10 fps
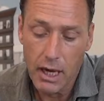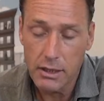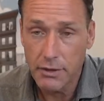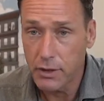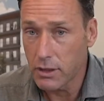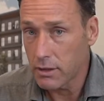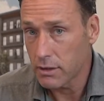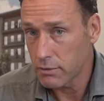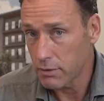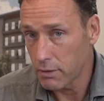I'll give you
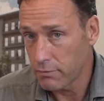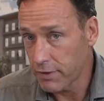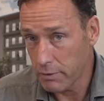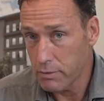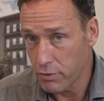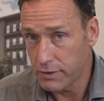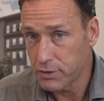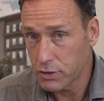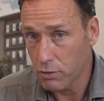a very brief